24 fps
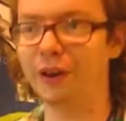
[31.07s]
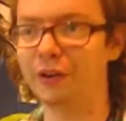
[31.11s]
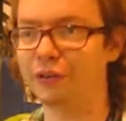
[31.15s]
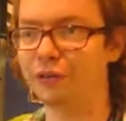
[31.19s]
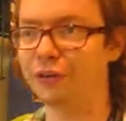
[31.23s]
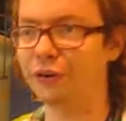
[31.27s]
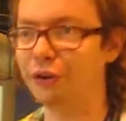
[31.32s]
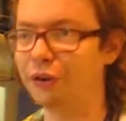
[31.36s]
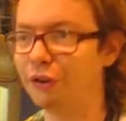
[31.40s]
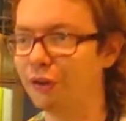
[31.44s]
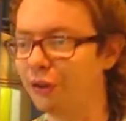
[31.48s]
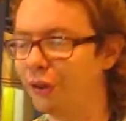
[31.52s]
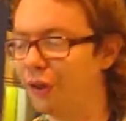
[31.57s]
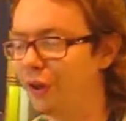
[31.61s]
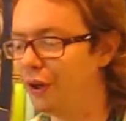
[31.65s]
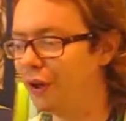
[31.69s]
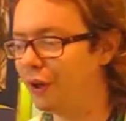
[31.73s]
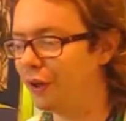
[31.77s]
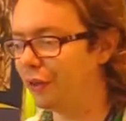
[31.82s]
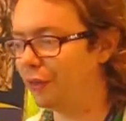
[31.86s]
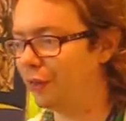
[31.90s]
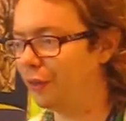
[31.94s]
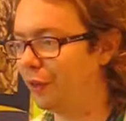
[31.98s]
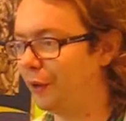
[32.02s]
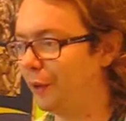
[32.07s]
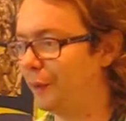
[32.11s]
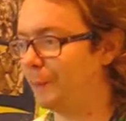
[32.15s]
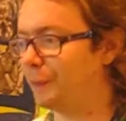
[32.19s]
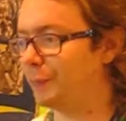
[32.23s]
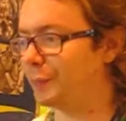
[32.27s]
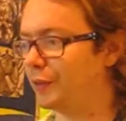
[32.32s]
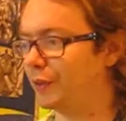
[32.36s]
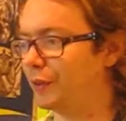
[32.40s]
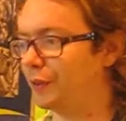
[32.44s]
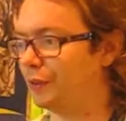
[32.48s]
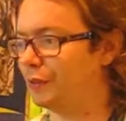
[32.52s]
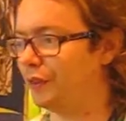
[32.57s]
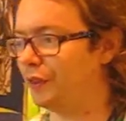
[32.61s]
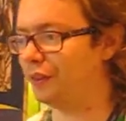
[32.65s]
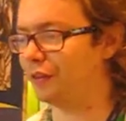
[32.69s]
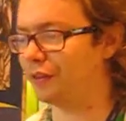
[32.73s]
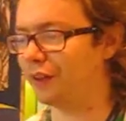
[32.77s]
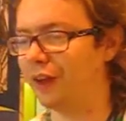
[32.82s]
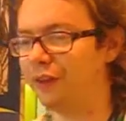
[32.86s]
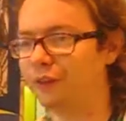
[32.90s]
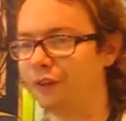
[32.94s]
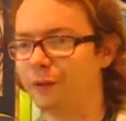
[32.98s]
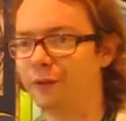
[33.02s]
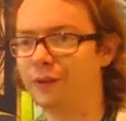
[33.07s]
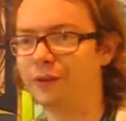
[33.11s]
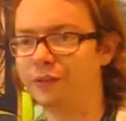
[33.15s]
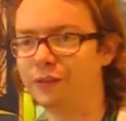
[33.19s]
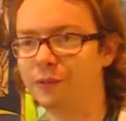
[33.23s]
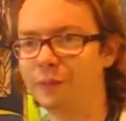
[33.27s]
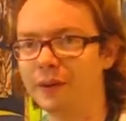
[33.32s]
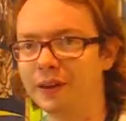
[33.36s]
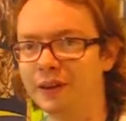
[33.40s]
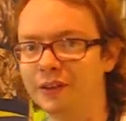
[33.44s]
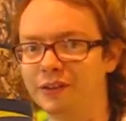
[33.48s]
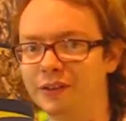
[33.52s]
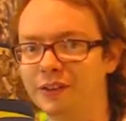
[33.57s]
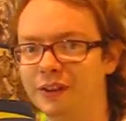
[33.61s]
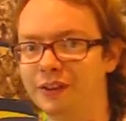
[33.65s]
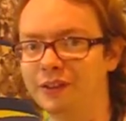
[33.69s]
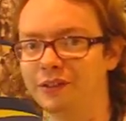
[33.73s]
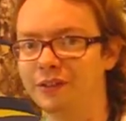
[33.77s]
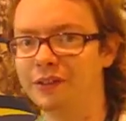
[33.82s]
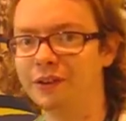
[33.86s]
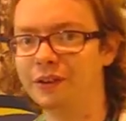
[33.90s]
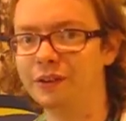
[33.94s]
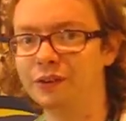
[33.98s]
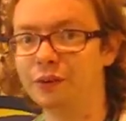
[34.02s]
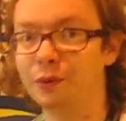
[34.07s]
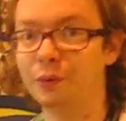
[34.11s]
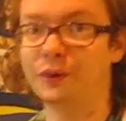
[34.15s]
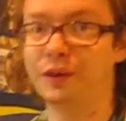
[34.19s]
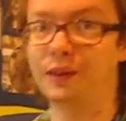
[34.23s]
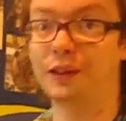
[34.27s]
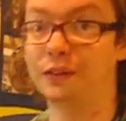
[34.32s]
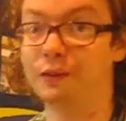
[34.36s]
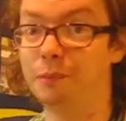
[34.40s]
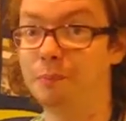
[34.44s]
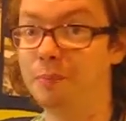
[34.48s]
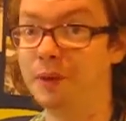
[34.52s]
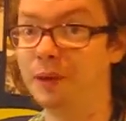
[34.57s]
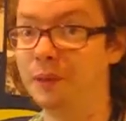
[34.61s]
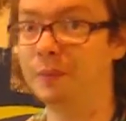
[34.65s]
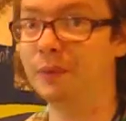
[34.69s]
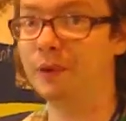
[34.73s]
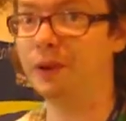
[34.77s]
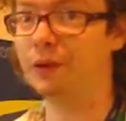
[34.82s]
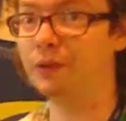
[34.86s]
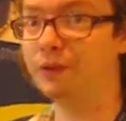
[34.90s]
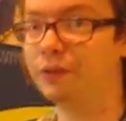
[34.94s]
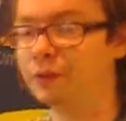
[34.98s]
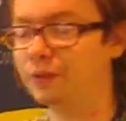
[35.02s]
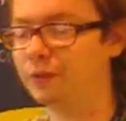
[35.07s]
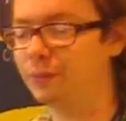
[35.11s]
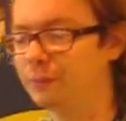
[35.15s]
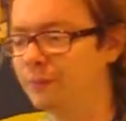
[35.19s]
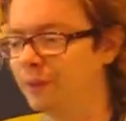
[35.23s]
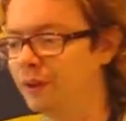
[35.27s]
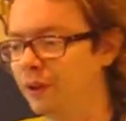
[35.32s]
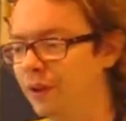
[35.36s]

sure that these kinds of instabilities don't lead to beam loss.